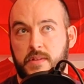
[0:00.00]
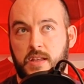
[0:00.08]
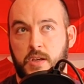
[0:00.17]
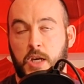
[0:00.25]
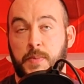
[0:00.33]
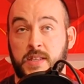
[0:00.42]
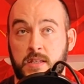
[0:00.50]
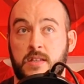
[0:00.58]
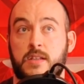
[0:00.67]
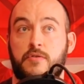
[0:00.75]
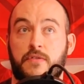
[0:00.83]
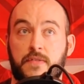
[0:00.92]
I expected us to
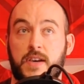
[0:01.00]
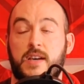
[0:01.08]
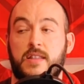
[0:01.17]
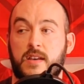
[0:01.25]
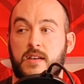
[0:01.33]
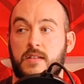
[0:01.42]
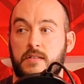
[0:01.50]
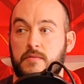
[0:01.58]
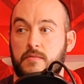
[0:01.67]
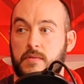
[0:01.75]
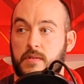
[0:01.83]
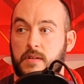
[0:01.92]
go further
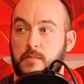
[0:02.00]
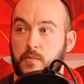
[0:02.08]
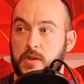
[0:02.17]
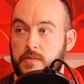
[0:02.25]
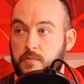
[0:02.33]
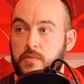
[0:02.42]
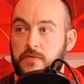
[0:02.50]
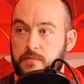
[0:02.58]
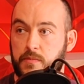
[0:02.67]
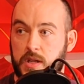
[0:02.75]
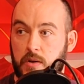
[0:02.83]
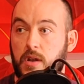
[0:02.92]
with,
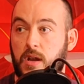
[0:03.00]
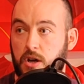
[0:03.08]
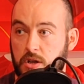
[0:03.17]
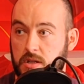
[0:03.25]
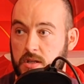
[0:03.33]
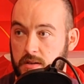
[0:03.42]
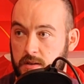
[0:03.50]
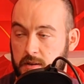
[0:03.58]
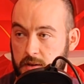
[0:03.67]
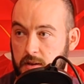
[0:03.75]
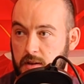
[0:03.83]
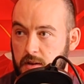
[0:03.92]
without a loss.
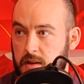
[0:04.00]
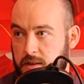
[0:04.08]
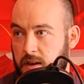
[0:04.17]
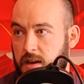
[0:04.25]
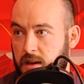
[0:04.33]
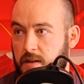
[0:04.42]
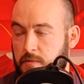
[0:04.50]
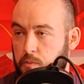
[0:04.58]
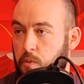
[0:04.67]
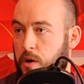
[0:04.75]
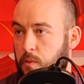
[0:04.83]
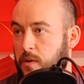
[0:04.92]
Yeah,
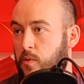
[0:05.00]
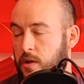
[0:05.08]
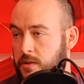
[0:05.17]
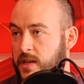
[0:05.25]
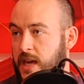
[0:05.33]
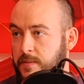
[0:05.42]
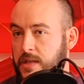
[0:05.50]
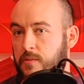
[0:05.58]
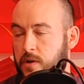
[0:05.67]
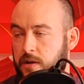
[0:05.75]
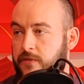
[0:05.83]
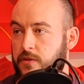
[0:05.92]
what what the games that
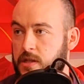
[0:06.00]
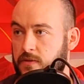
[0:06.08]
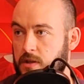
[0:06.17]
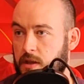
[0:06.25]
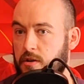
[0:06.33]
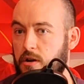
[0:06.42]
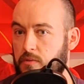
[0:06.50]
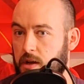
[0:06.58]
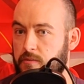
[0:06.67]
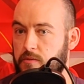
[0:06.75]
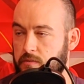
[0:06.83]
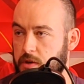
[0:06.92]
were in front of us, I thought
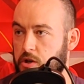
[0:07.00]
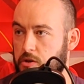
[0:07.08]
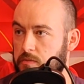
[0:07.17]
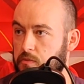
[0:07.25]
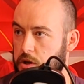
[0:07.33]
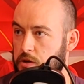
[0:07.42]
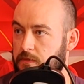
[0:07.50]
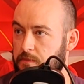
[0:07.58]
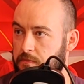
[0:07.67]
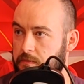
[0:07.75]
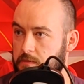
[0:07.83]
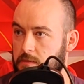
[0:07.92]
right, we, we should we should
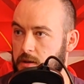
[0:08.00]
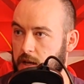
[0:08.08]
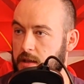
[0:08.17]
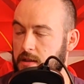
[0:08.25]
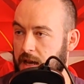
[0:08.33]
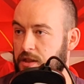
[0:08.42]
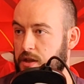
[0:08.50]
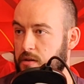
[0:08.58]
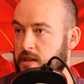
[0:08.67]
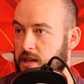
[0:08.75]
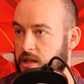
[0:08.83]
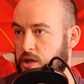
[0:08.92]
get get through
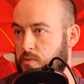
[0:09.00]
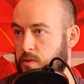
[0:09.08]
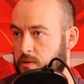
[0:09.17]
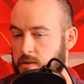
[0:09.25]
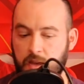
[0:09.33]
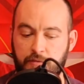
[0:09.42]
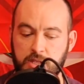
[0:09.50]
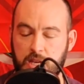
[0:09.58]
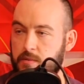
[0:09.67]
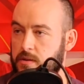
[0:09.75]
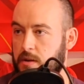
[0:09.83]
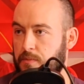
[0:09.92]
these because we would every time
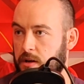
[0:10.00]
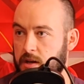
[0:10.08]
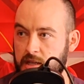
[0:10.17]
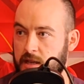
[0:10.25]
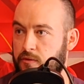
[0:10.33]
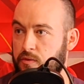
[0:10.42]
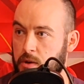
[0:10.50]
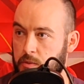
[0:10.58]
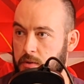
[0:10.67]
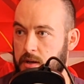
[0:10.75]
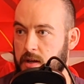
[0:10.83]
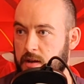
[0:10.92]
we're doing a podcast every week we
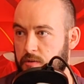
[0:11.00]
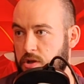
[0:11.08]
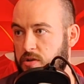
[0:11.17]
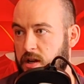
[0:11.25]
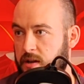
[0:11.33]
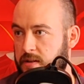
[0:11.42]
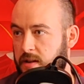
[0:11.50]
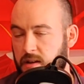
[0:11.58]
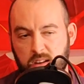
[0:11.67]
were like, what do you reckon?